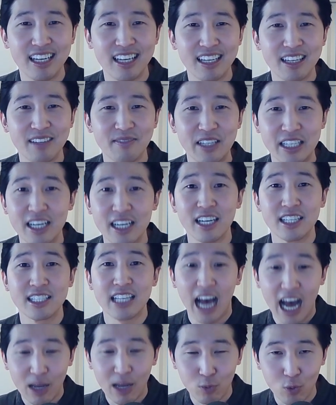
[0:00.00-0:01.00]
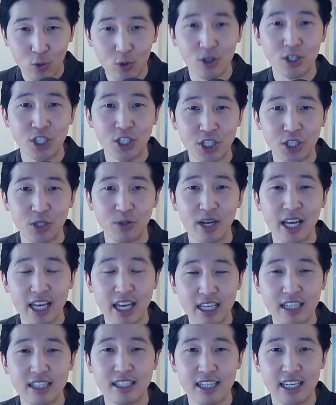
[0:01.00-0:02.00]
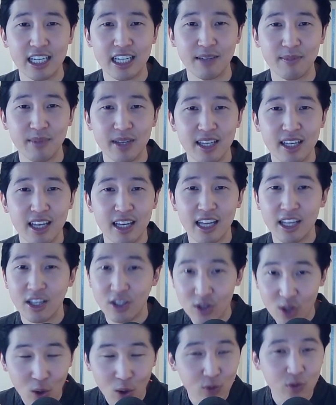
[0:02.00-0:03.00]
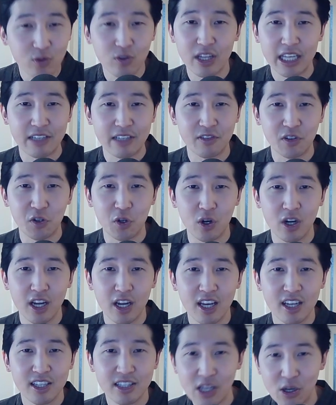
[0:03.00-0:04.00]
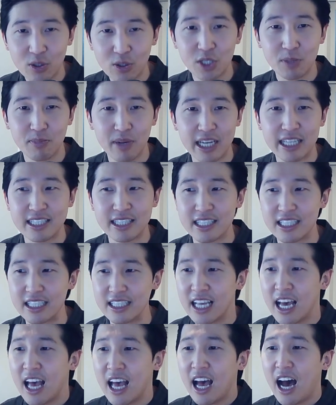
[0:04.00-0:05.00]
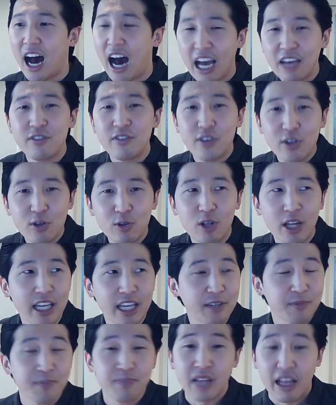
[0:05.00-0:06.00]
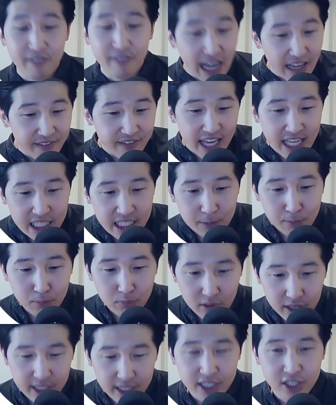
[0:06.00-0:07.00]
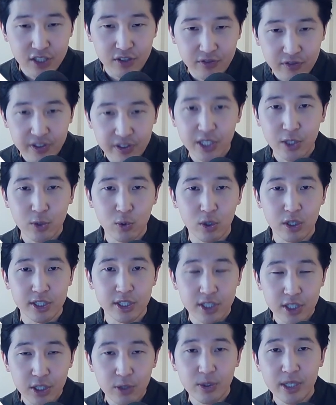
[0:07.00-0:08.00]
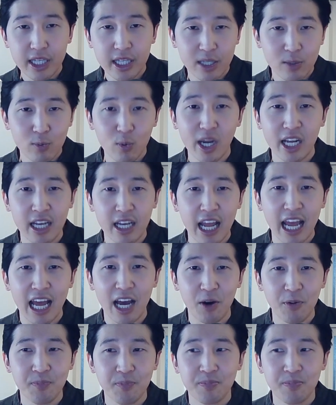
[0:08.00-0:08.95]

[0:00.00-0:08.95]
because I warned you ahead of time. No flavor, no spices. I feel like if I have any British viewers tuning in right now,